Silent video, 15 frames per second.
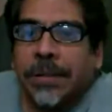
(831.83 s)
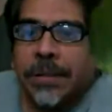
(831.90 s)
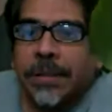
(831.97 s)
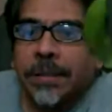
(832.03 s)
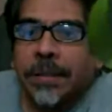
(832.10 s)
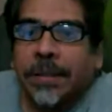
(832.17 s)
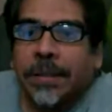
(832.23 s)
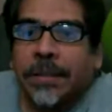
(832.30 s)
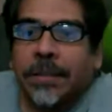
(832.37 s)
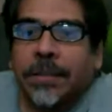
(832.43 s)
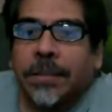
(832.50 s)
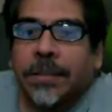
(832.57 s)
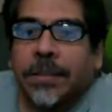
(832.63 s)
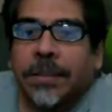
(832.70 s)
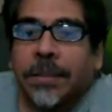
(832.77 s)

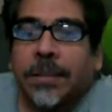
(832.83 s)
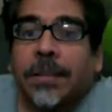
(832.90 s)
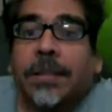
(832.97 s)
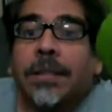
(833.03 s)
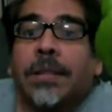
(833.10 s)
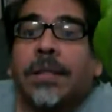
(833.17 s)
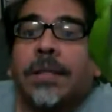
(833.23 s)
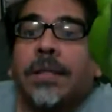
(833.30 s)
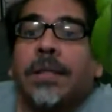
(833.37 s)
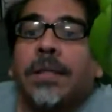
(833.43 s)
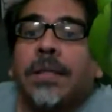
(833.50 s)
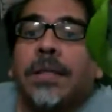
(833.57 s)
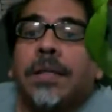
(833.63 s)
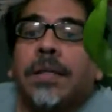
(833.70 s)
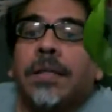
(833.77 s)
Let's see.
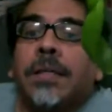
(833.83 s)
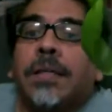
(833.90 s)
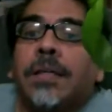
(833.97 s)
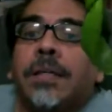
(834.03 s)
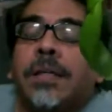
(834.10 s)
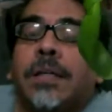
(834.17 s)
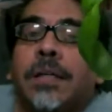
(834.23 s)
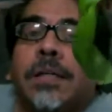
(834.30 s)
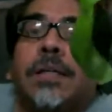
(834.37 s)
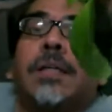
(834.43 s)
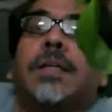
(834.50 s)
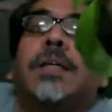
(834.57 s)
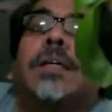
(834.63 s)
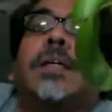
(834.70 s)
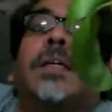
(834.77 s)
It
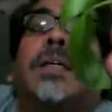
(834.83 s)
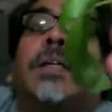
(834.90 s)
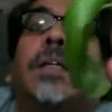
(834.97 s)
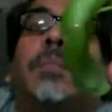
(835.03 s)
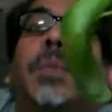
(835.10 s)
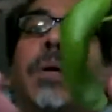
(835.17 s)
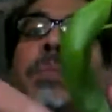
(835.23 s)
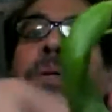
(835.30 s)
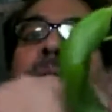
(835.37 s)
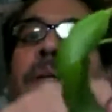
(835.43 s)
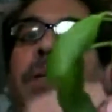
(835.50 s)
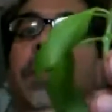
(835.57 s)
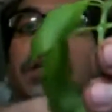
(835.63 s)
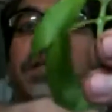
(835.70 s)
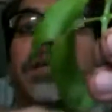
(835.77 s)
might be a
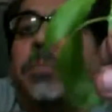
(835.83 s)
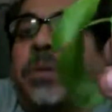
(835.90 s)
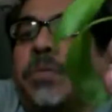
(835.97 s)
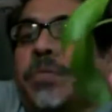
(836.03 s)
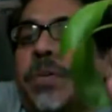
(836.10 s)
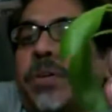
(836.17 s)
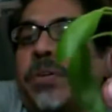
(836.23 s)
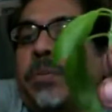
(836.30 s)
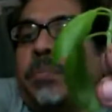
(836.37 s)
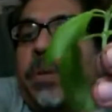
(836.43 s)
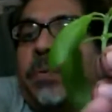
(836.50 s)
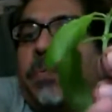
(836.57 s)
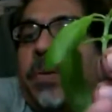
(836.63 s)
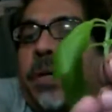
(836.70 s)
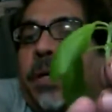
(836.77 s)
little bit fuzzy, but
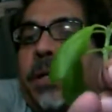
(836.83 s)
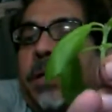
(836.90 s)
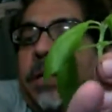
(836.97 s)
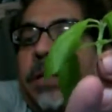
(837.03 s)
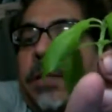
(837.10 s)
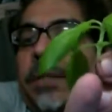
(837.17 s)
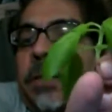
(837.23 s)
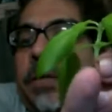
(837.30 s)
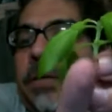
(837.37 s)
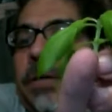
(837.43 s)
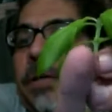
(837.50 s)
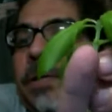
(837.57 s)
right in here,